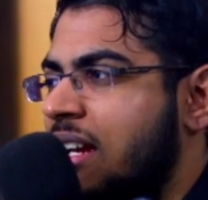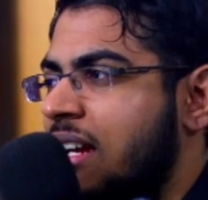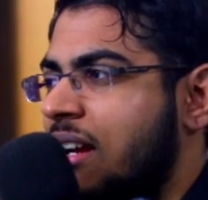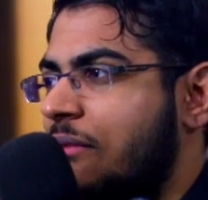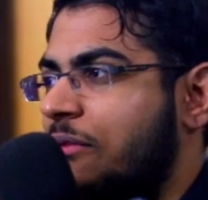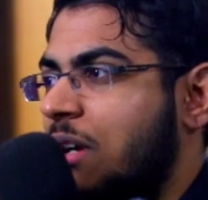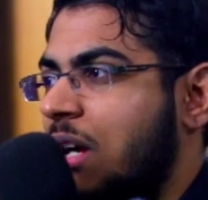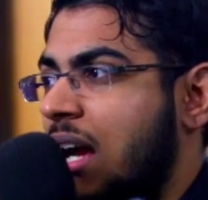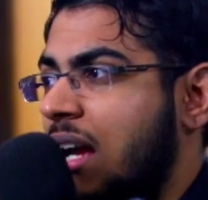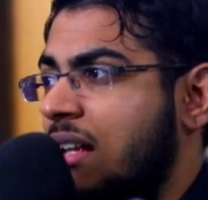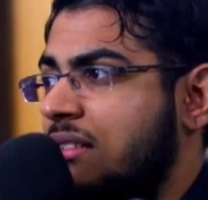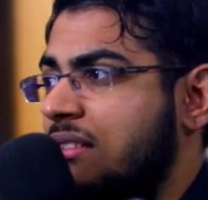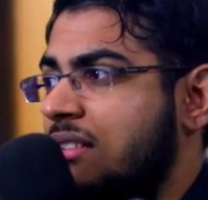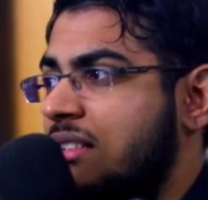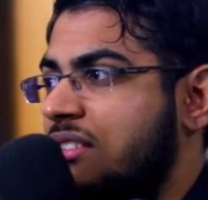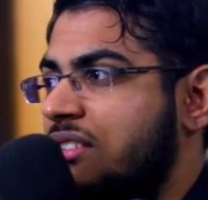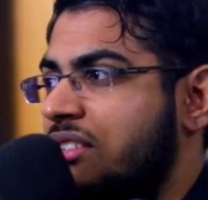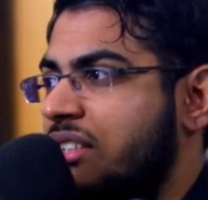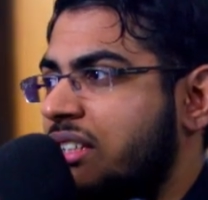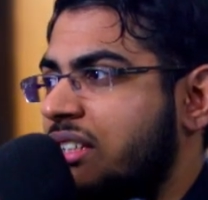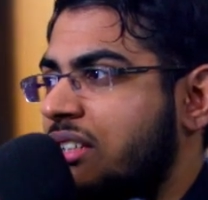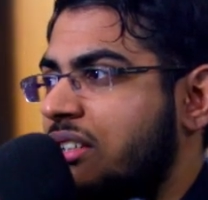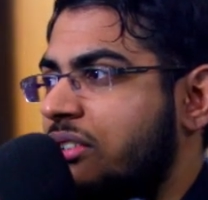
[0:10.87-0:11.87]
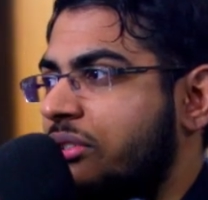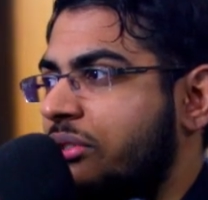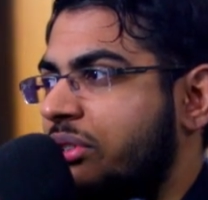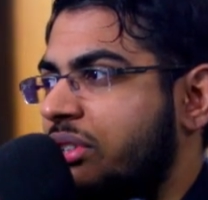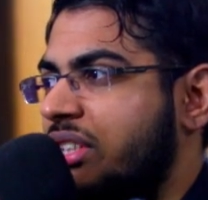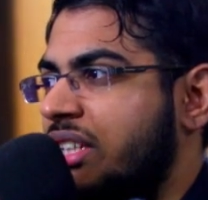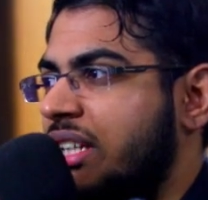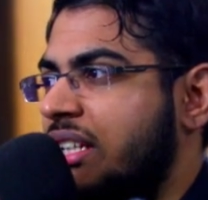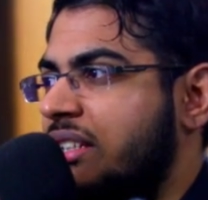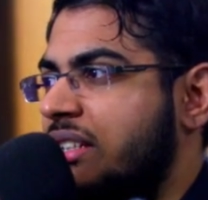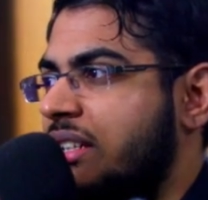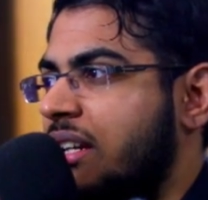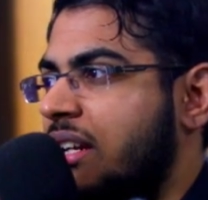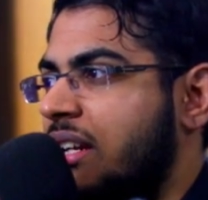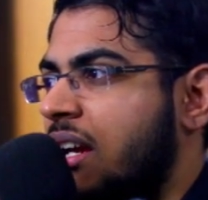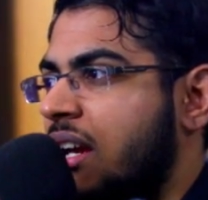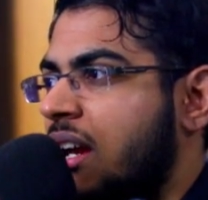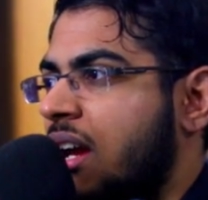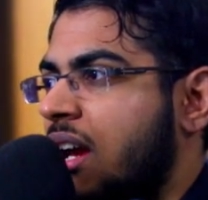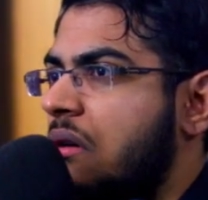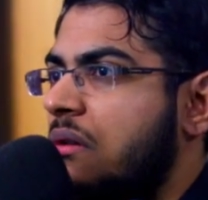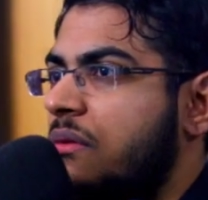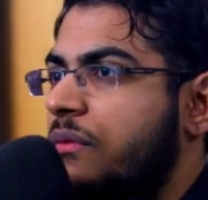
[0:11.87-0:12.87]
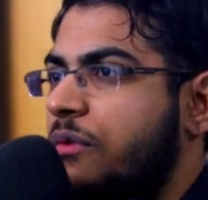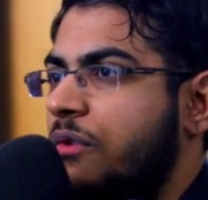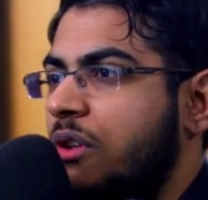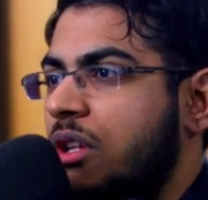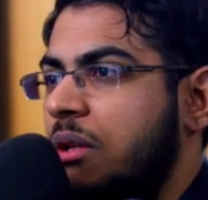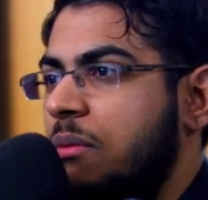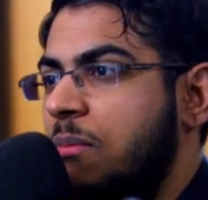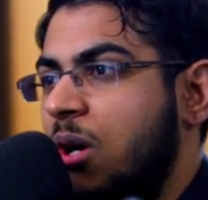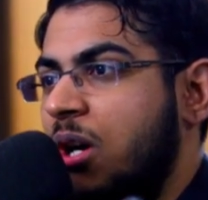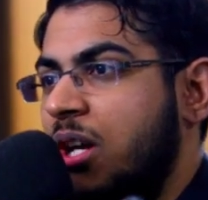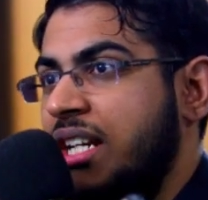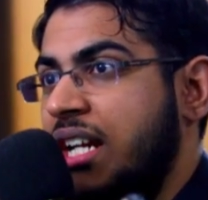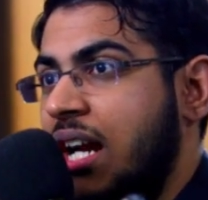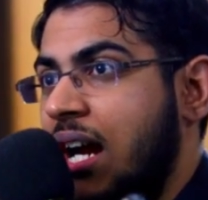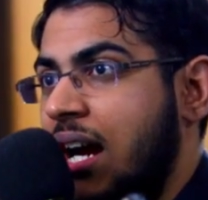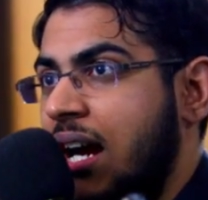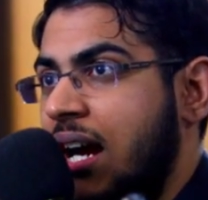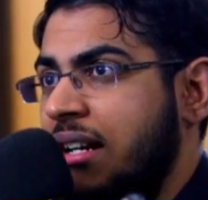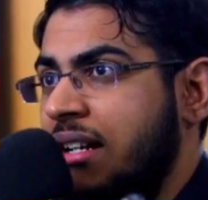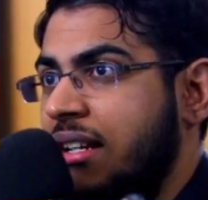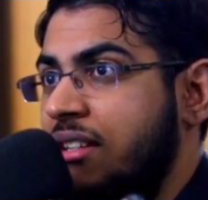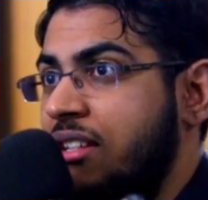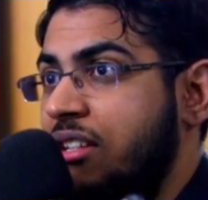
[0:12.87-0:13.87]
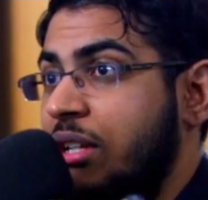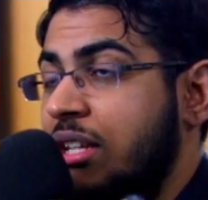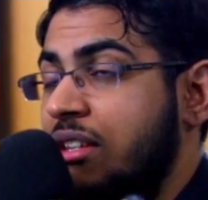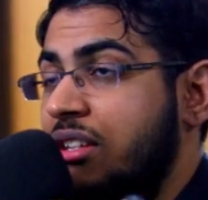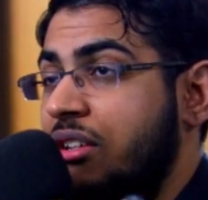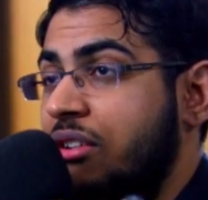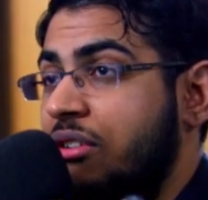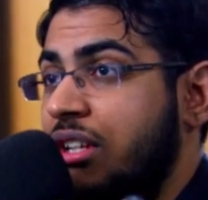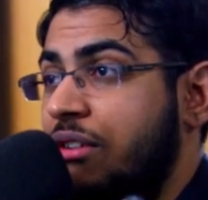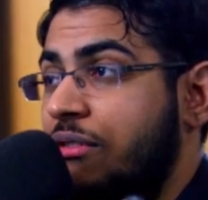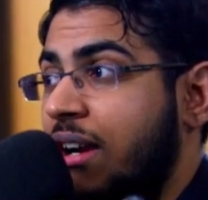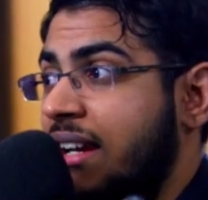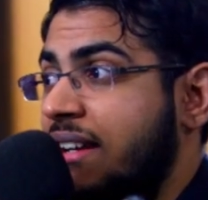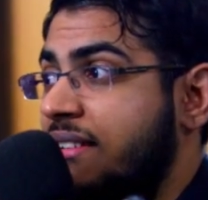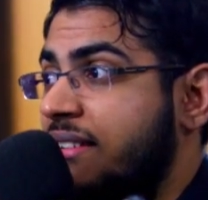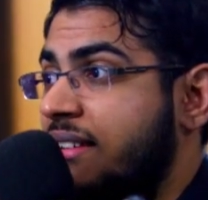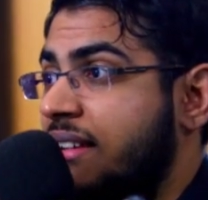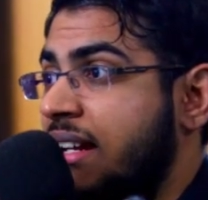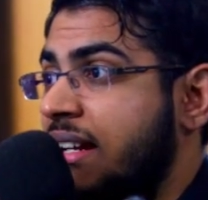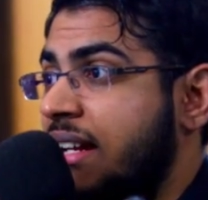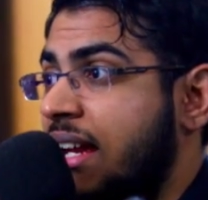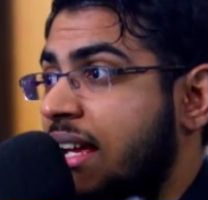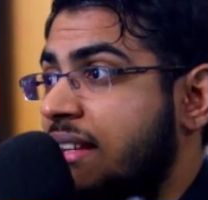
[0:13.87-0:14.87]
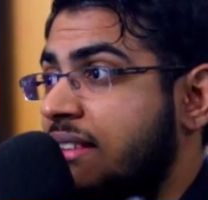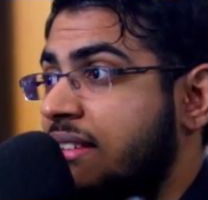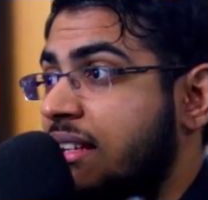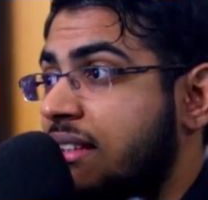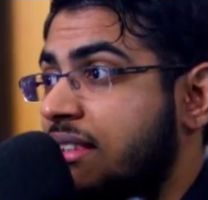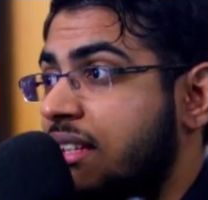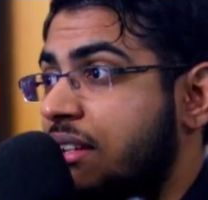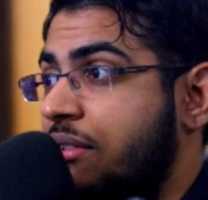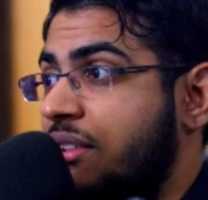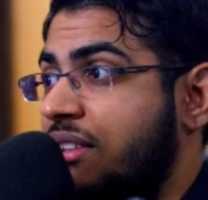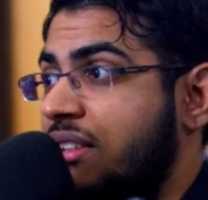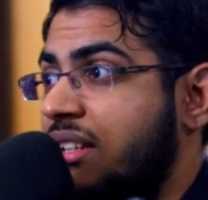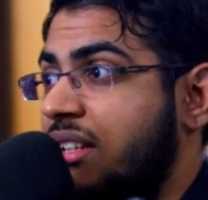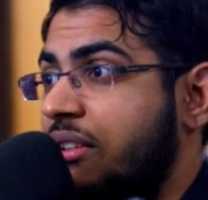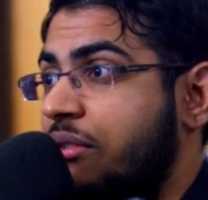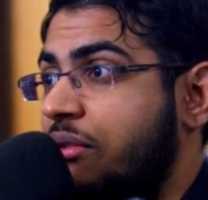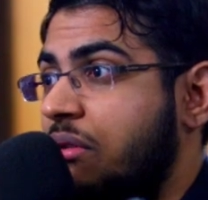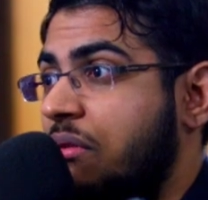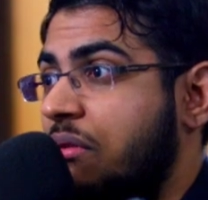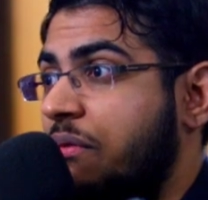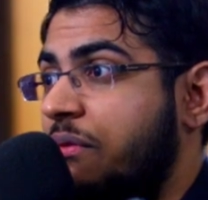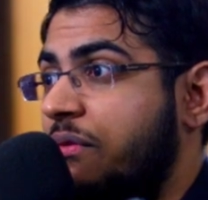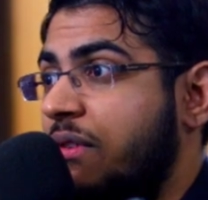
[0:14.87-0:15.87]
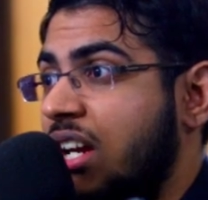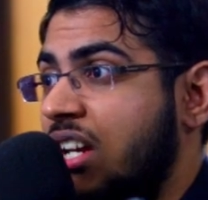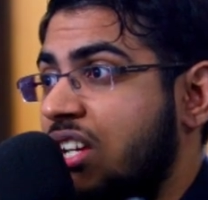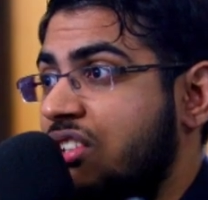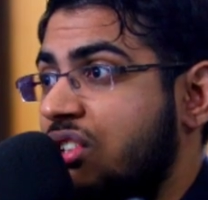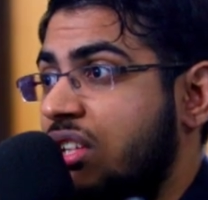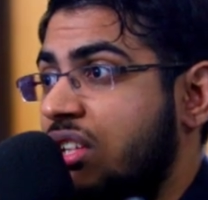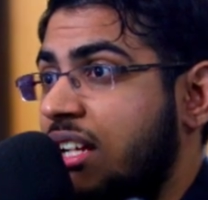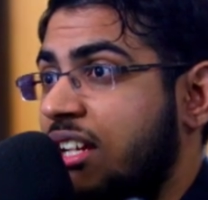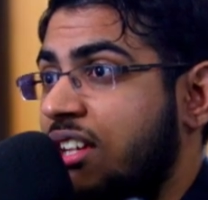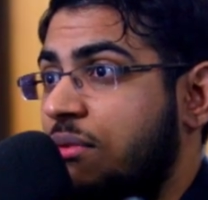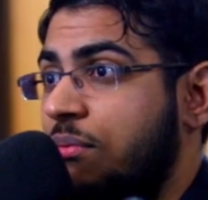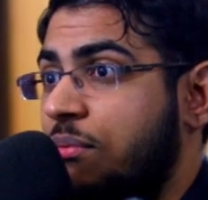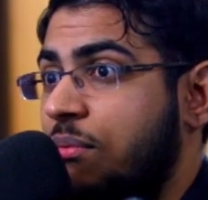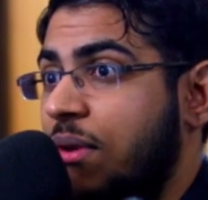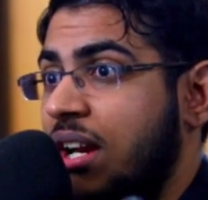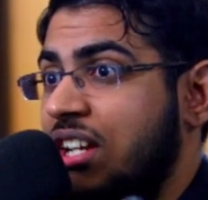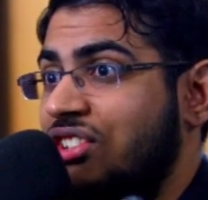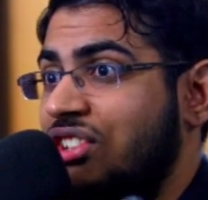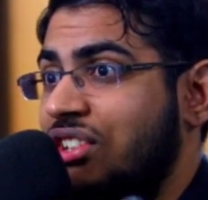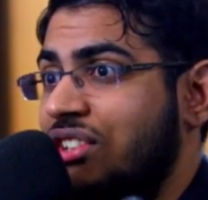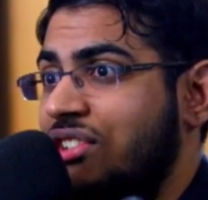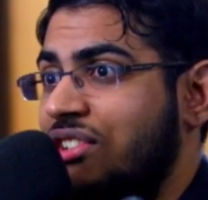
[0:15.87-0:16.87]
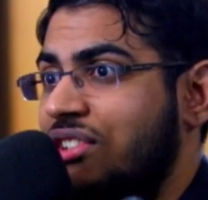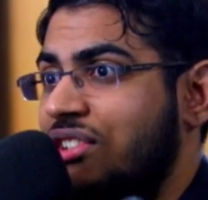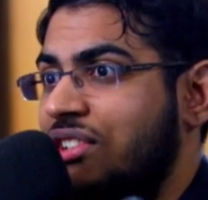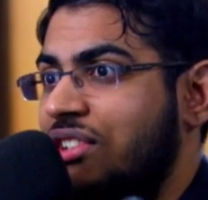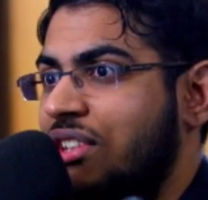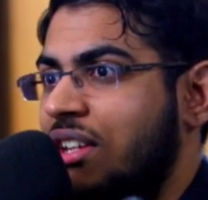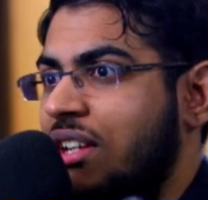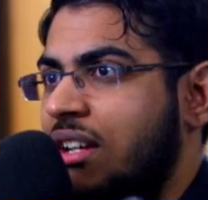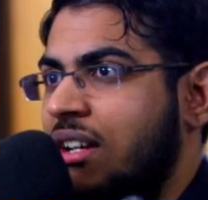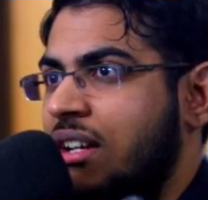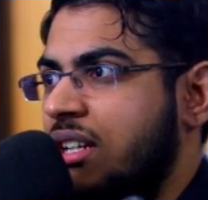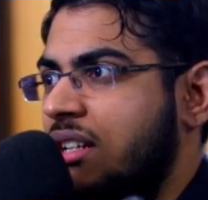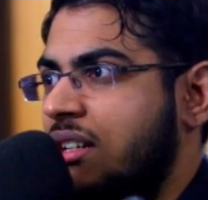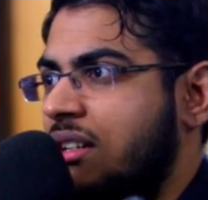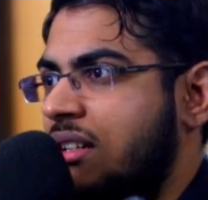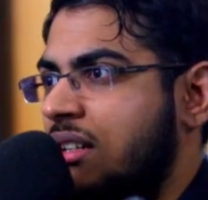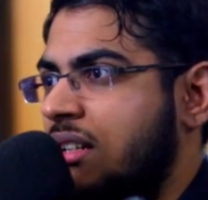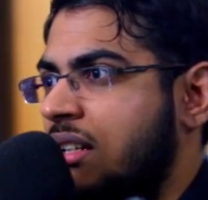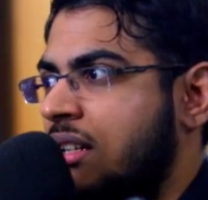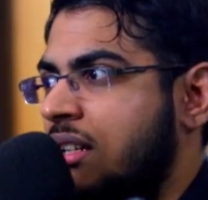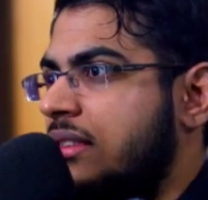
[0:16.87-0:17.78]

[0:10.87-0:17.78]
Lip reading: We have Kyle Knudsen, who did Guru full body art, as you can see on the right side, and then there is the Guru facial expressions down there,